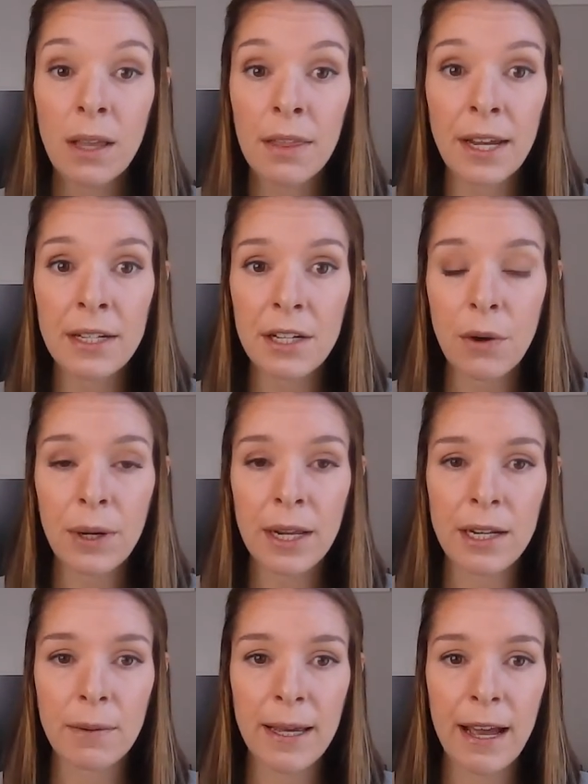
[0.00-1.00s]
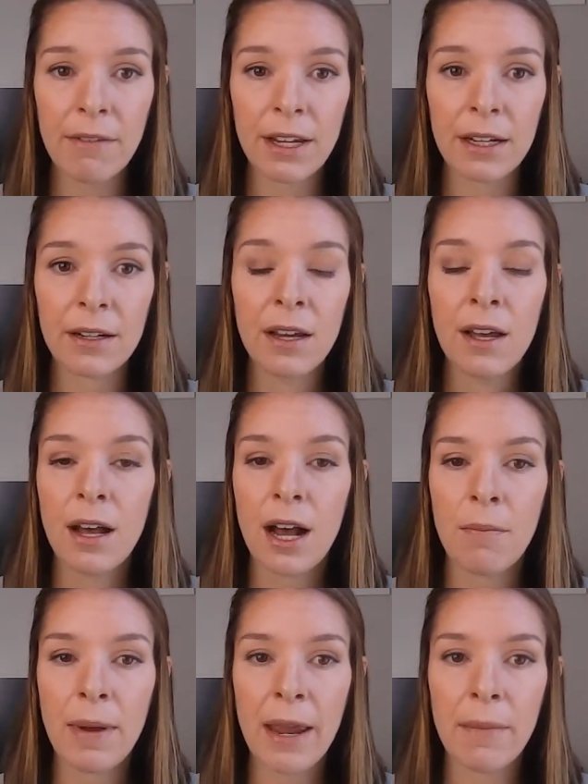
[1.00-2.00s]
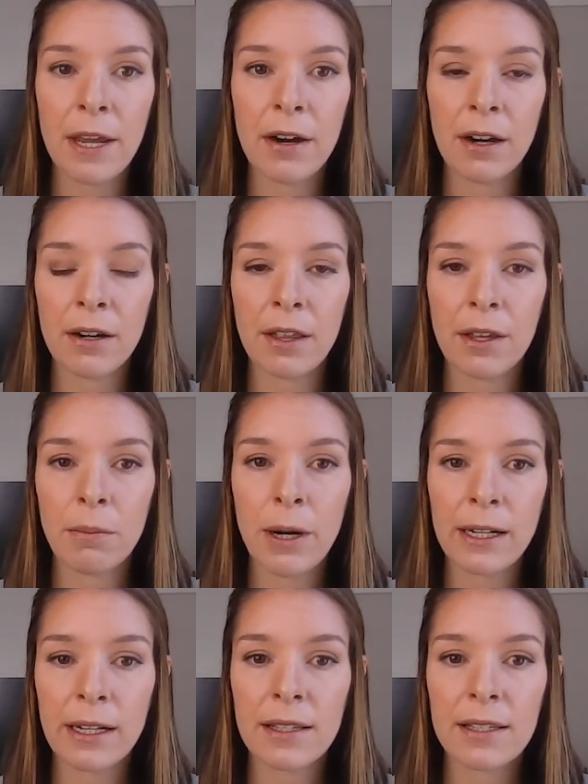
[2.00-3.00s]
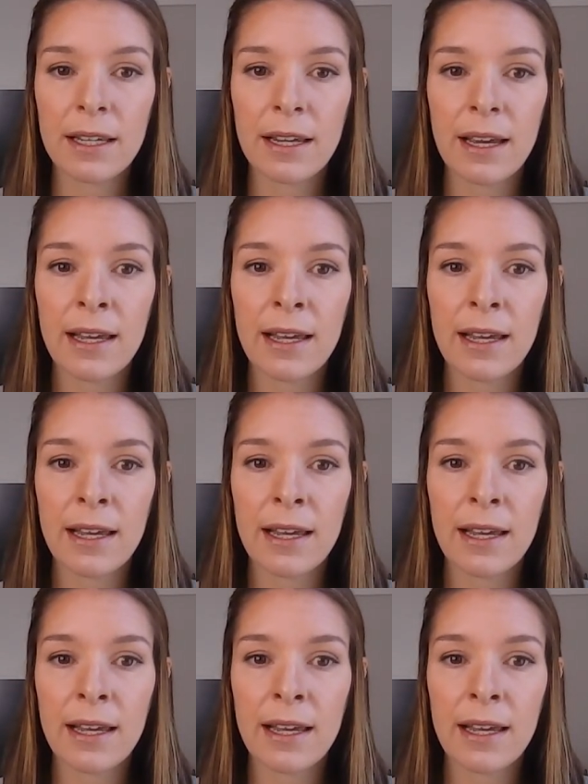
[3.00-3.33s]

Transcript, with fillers: they don't end up having a baby or another pregnancy.